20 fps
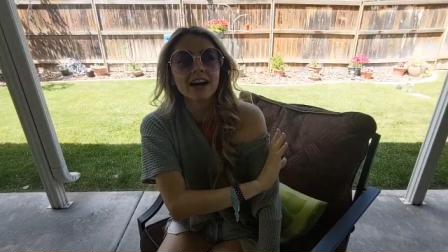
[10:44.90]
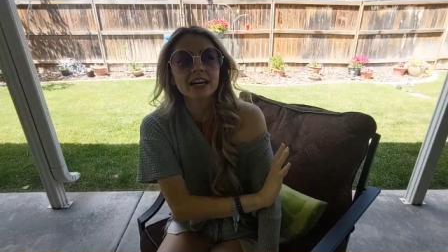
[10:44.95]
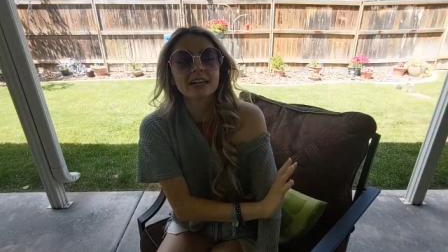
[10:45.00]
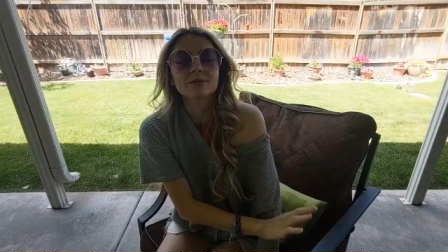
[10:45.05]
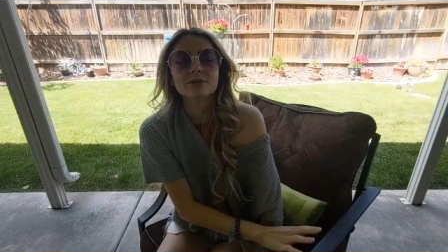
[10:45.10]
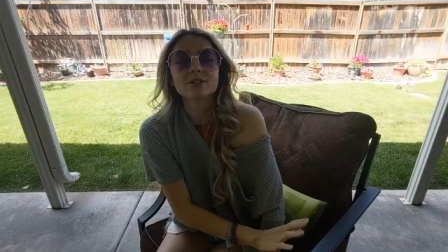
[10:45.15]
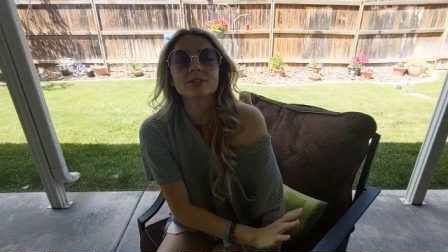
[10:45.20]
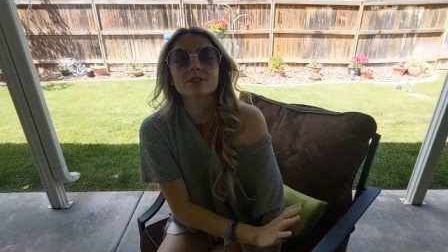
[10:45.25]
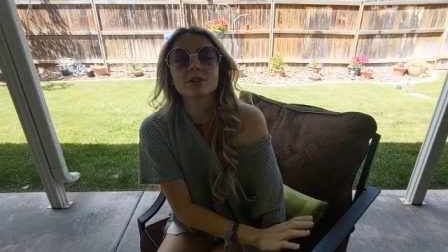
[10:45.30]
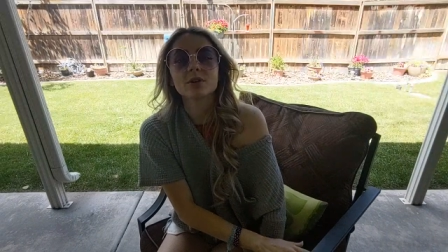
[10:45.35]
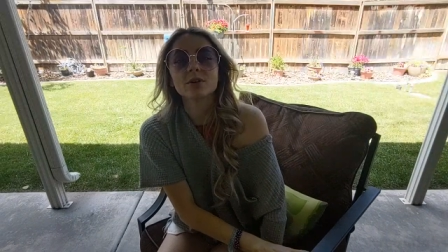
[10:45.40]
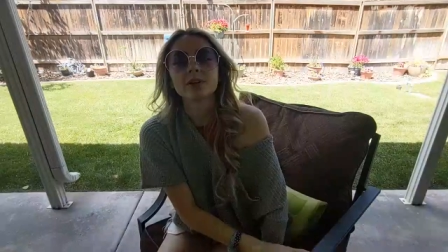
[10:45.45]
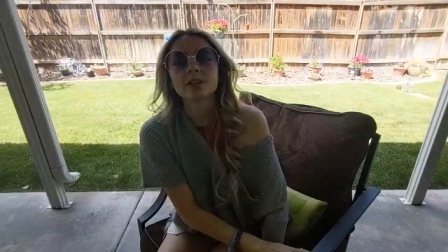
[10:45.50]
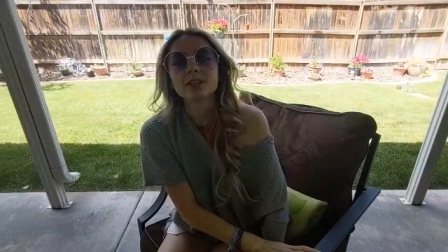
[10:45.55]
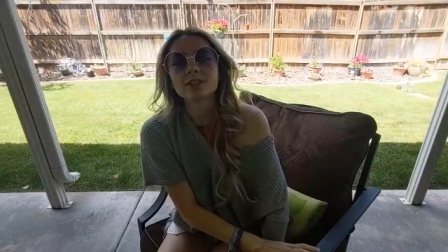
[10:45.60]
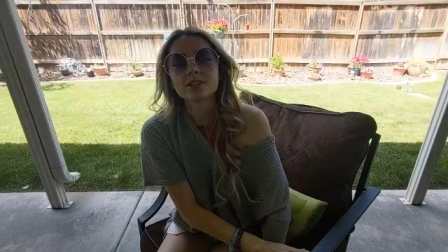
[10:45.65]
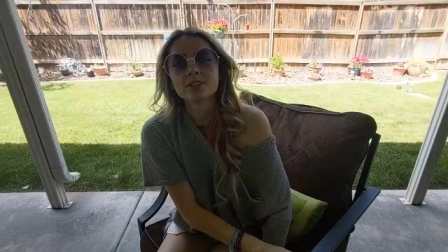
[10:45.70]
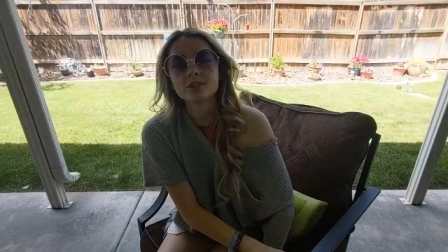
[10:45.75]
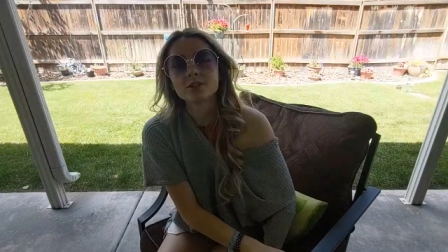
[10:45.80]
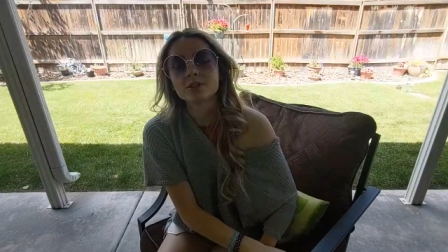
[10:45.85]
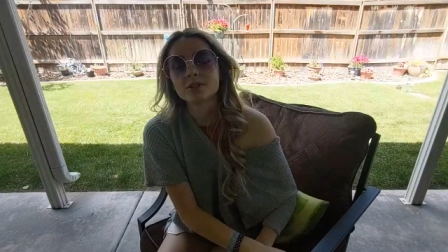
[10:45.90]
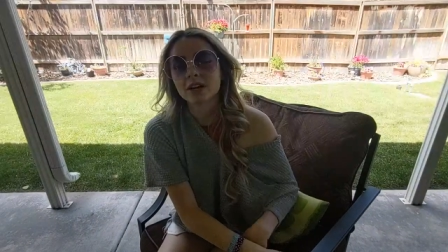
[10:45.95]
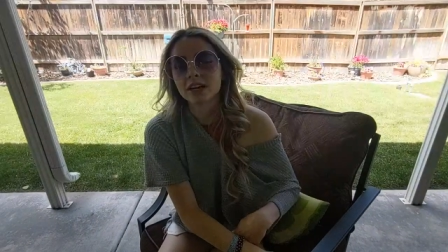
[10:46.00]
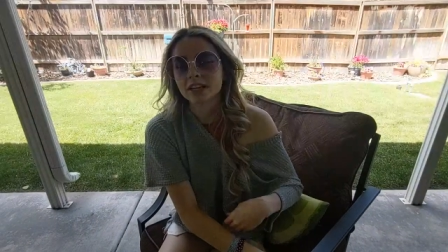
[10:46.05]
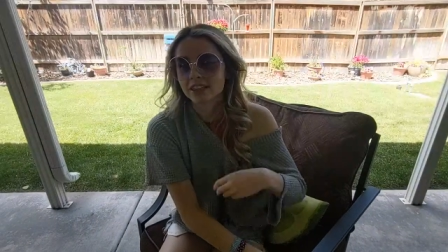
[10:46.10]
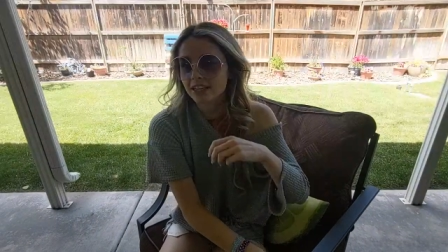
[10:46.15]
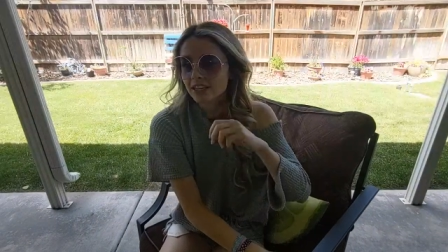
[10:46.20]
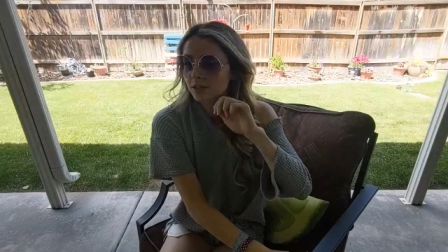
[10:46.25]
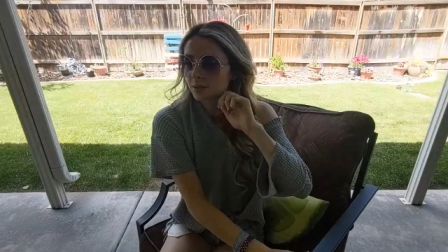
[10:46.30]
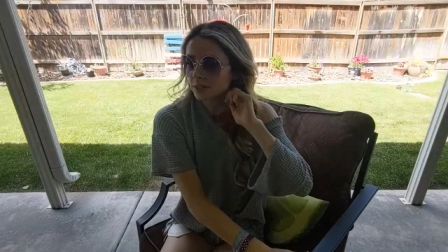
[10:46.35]
I was going to,
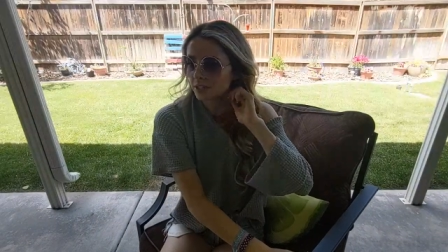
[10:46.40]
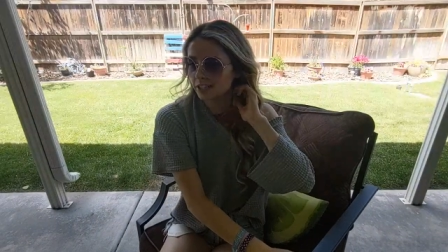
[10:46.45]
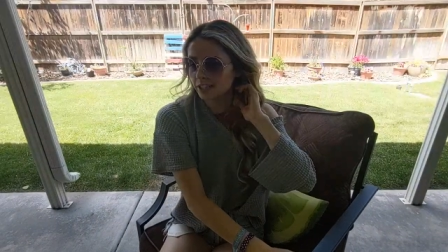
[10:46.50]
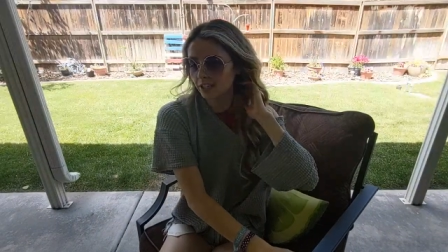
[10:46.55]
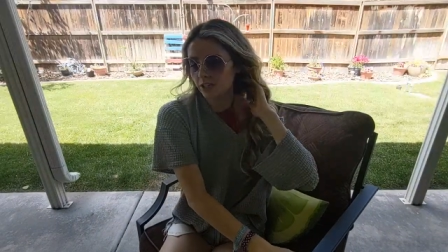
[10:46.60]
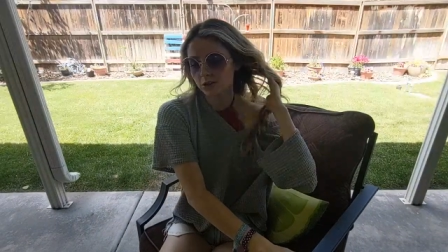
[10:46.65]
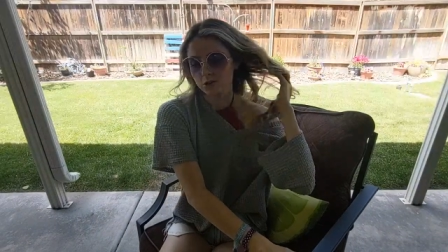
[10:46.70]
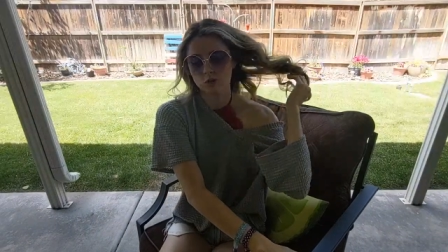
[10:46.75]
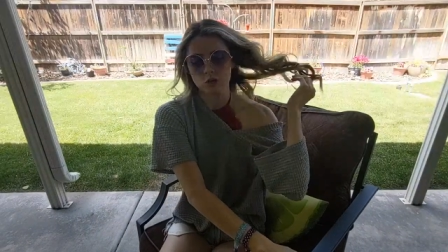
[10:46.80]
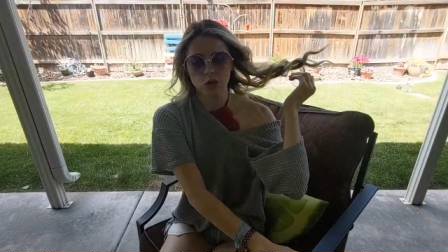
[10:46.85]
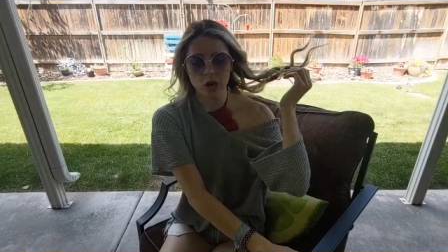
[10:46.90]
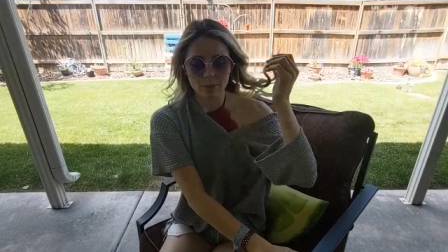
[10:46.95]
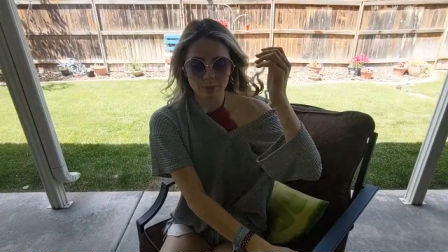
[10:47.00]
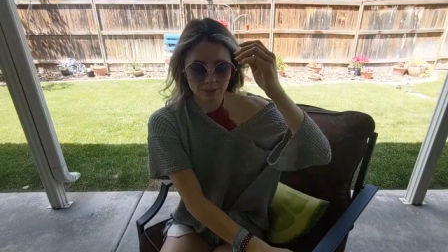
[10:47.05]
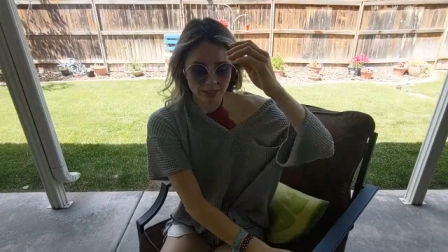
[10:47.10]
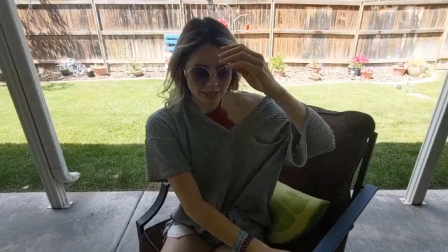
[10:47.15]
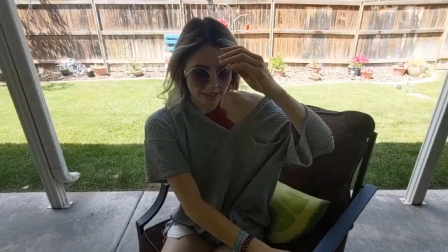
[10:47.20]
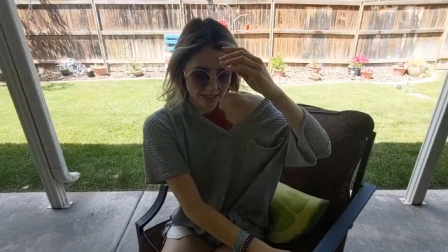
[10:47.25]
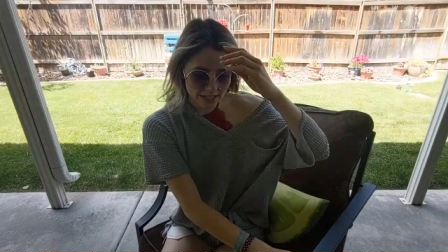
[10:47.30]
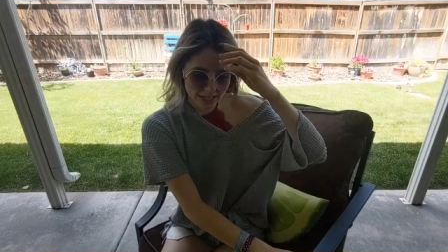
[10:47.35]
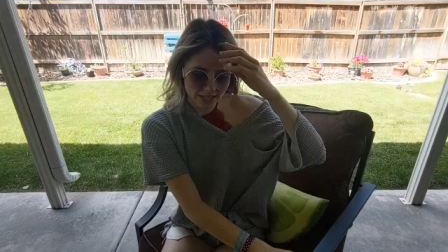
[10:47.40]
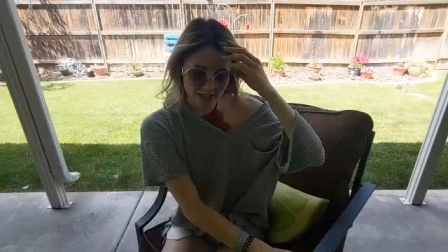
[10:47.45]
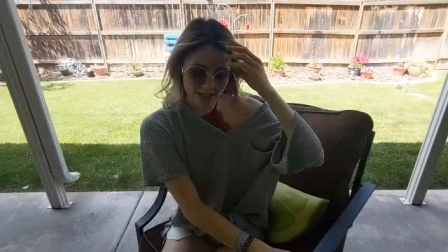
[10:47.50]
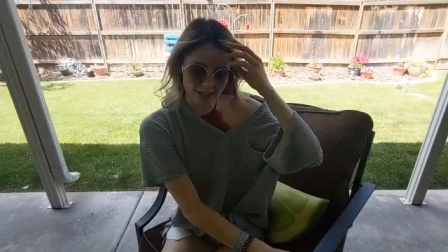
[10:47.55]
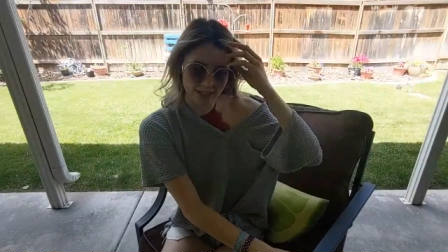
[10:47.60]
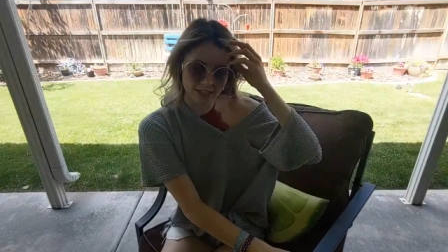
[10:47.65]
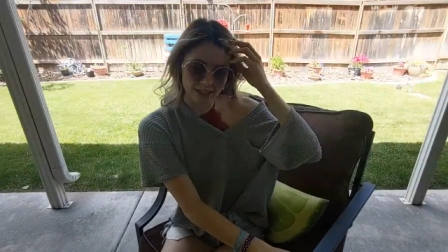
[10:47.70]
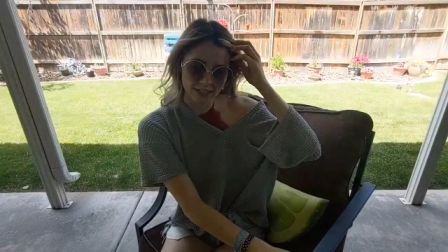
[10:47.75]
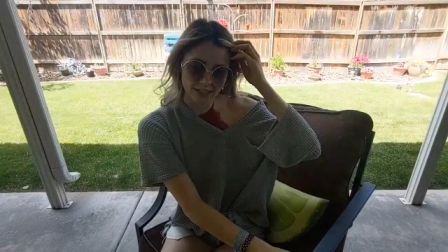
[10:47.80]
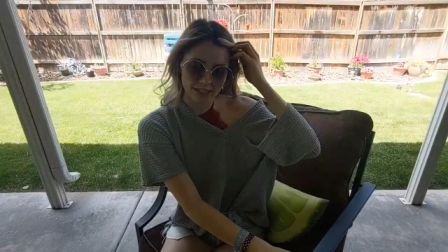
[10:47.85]
I think we're going to go shopping
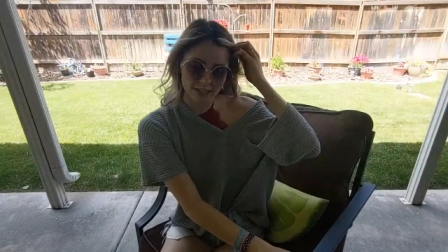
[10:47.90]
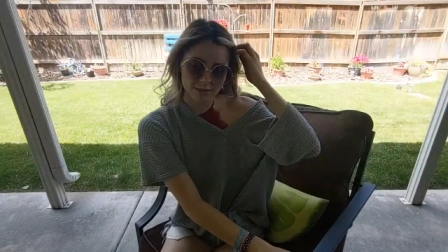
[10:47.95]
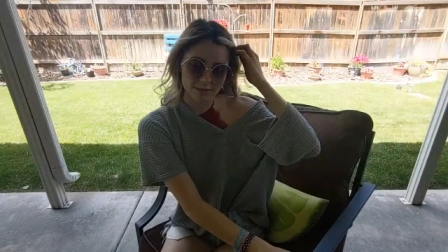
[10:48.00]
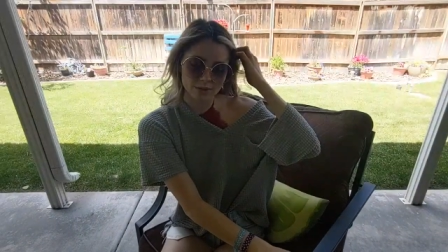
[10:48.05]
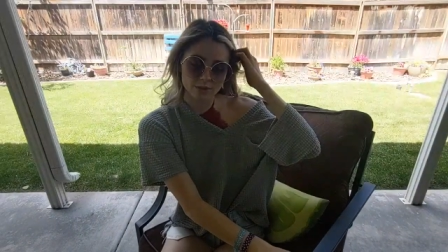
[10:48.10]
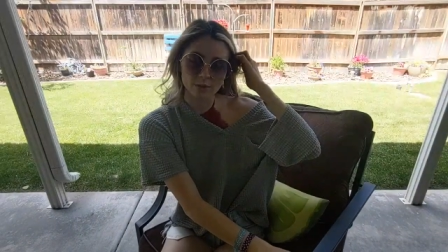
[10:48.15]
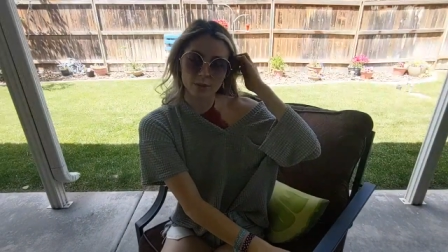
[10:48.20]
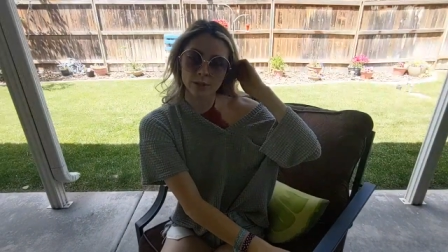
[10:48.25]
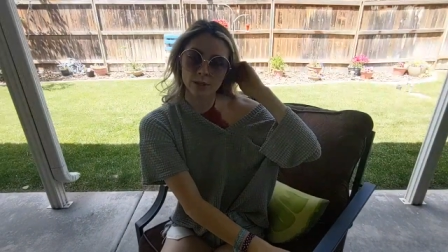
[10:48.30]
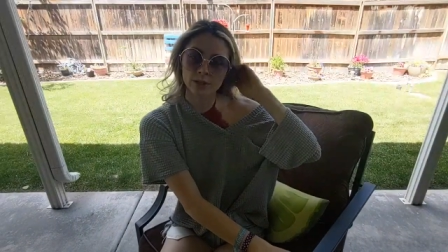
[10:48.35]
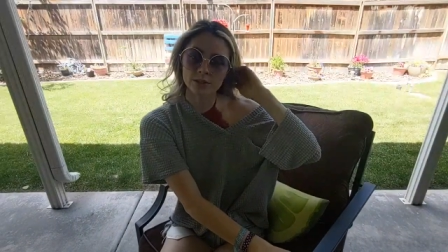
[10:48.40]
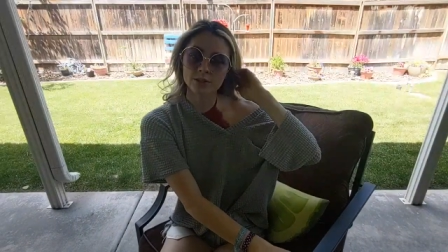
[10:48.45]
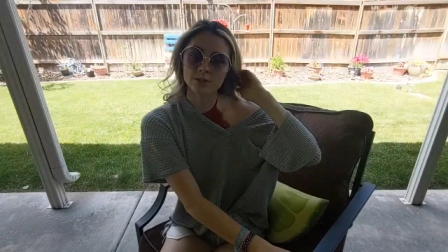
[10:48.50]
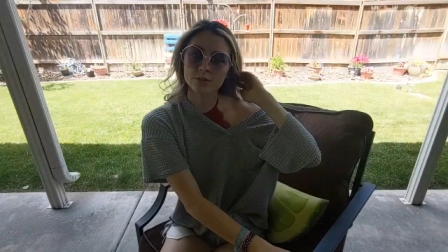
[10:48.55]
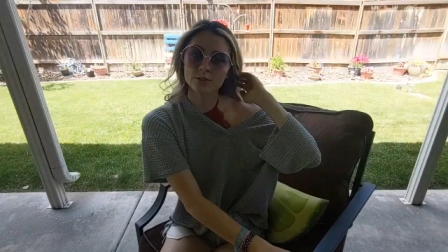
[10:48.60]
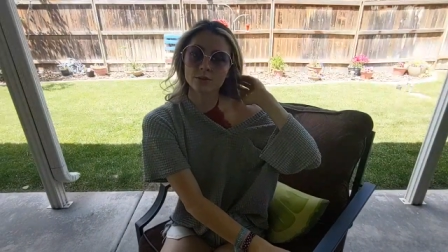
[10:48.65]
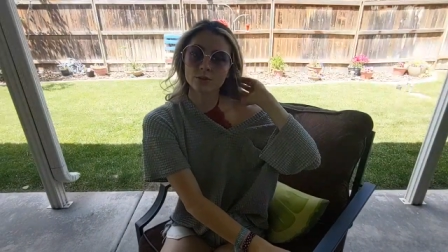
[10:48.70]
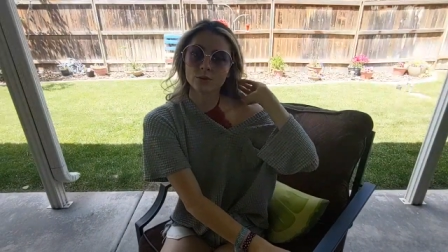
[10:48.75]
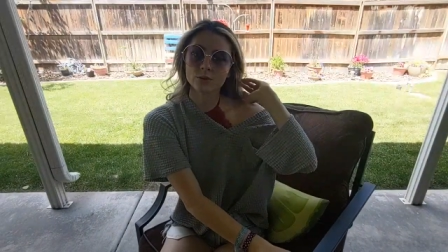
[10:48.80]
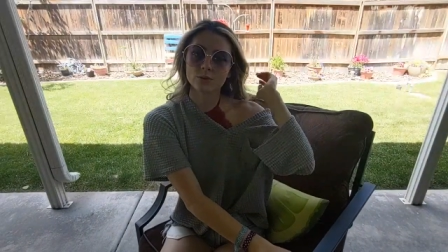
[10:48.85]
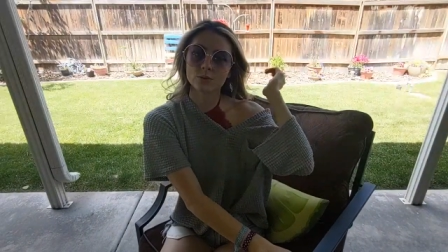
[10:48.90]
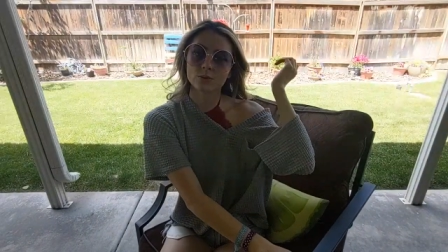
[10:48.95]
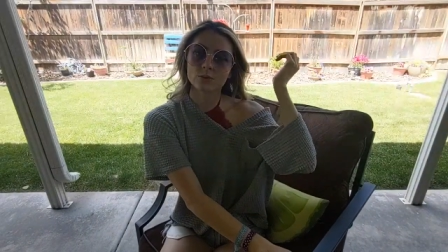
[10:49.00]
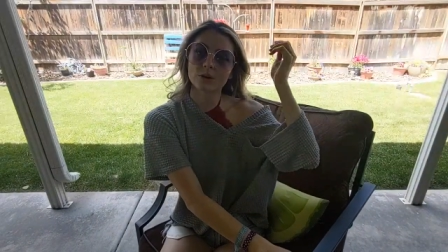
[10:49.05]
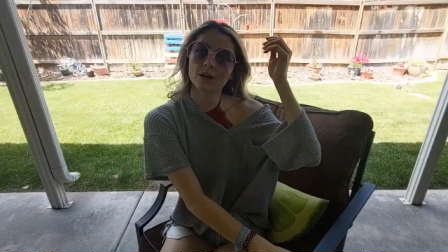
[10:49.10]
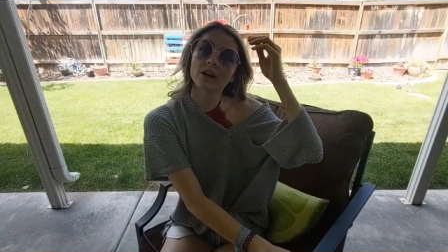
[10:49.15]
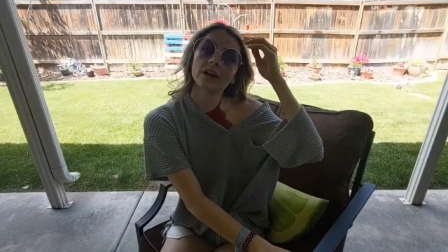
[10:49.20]
today, and I was going to